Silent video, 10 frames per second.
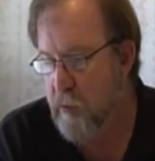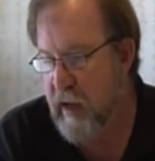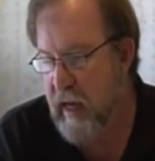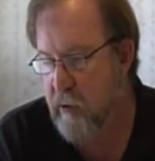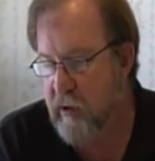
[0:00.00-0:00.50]

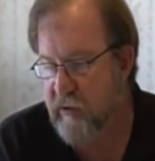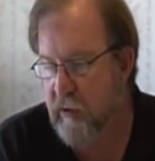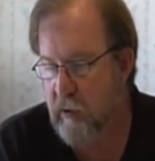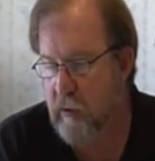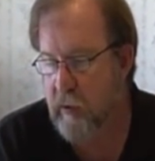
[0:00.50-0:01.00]

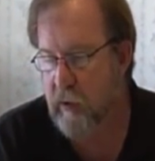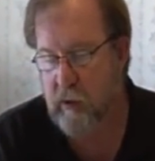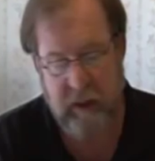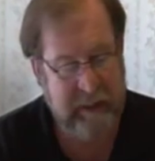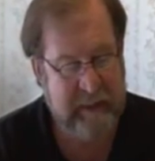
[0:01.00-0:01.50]
Battery
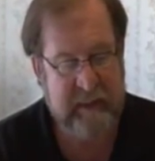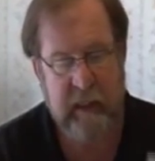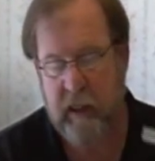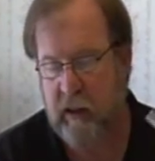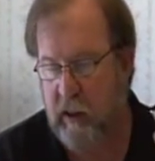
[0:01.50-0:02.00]
tube
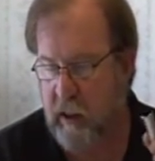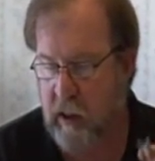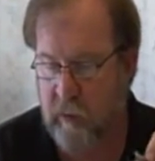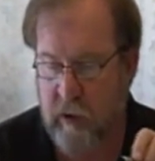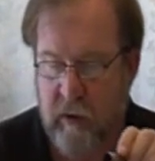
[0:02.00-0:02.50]
inside
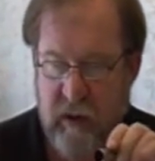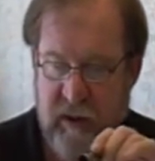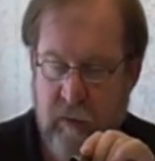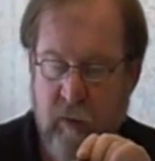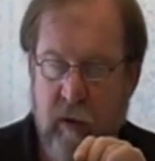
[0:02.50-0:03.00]
diameter,
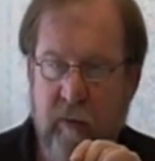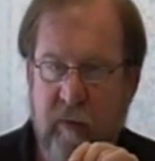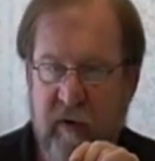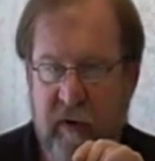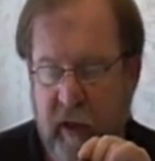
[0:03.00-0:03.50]
that's
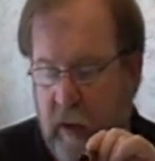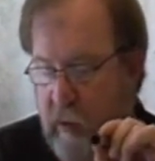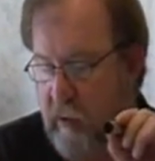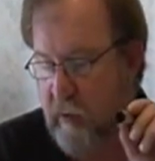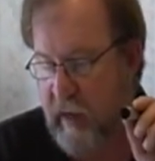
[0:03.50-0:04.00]
the
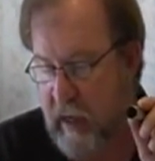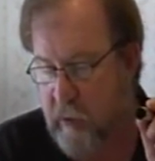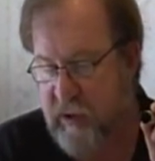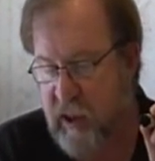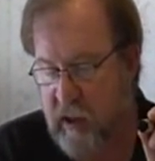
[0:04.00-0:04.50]
diameter the
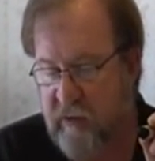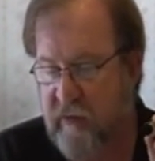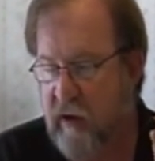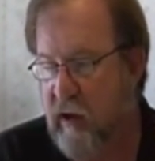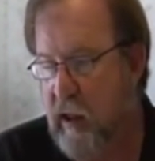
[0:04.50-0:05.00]
battery's got
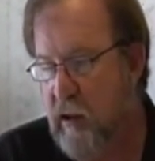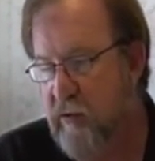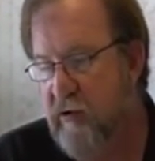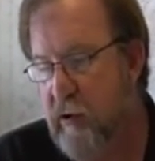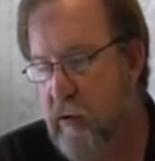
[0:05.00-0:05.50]
to fit
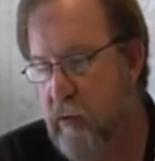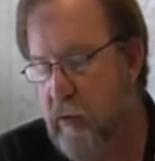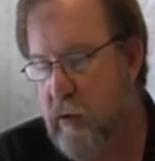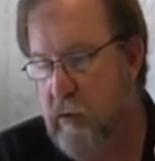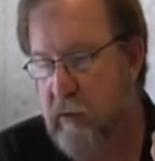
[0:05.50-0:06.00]

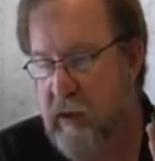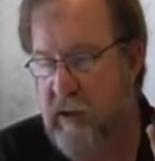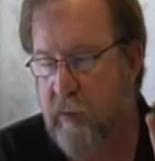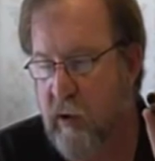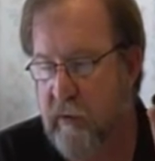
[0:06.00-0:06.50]
into.
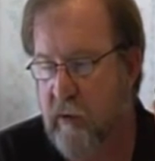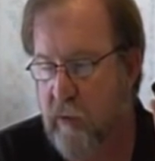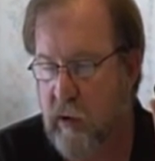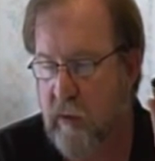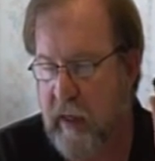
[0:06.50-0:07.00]
That's the part
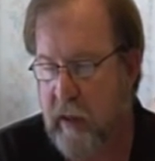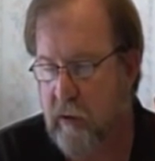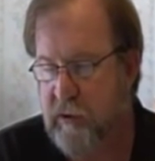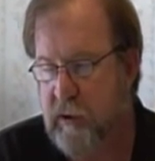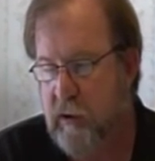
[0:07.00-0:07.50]
that really
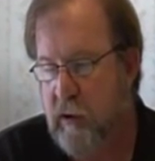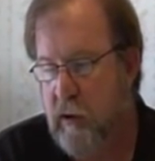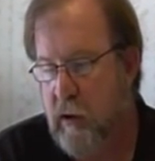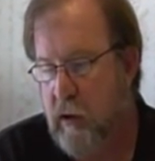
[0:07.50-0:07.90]
matters.